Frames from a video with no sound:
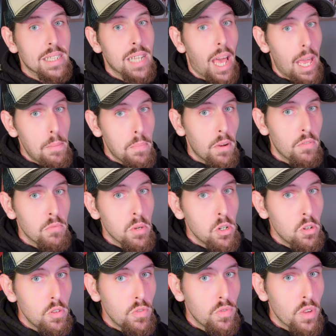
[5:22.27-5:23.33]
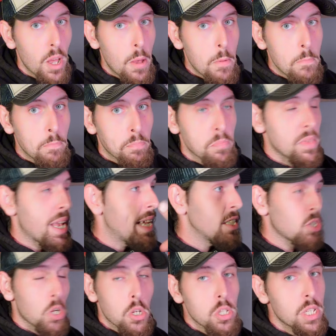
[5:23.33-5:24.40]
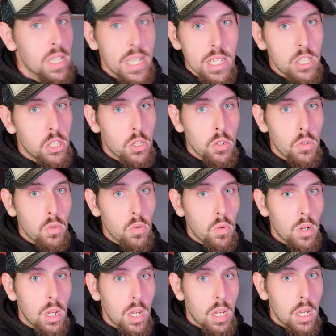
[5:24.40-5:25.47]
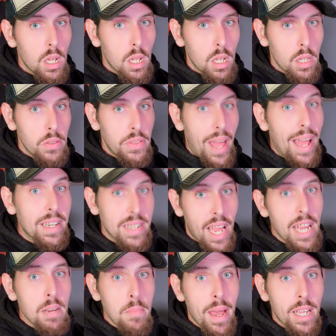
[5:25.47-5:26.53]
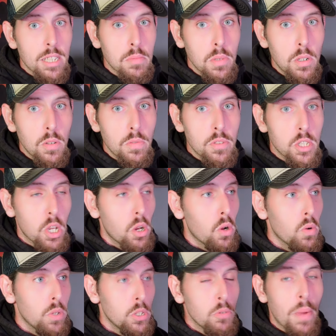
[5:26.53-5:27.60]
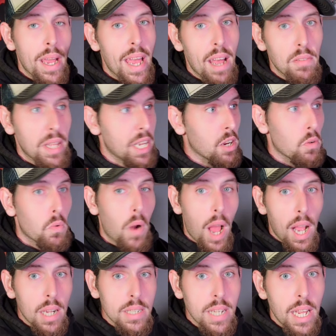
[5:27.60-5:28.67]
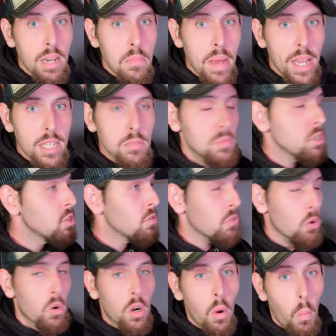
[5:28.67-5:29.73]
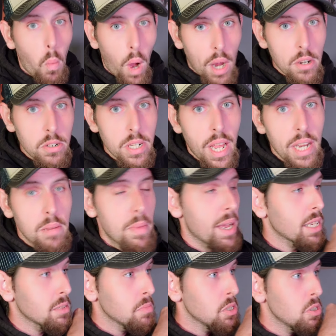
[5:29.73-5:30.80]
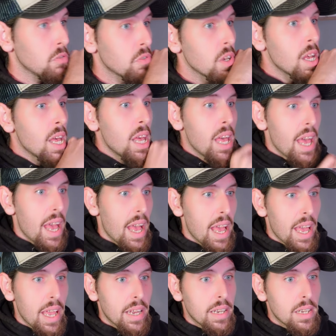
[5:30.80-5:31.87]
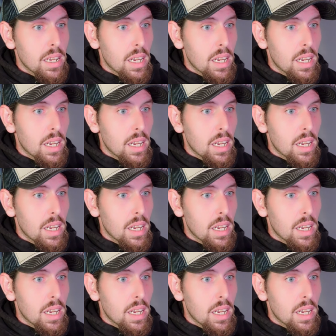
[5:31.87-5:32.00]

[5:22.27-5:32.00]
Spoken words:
type of move and turns it into that Dynamax move. So you might have like a Rock Dynamax move or a Water Dynamax move, and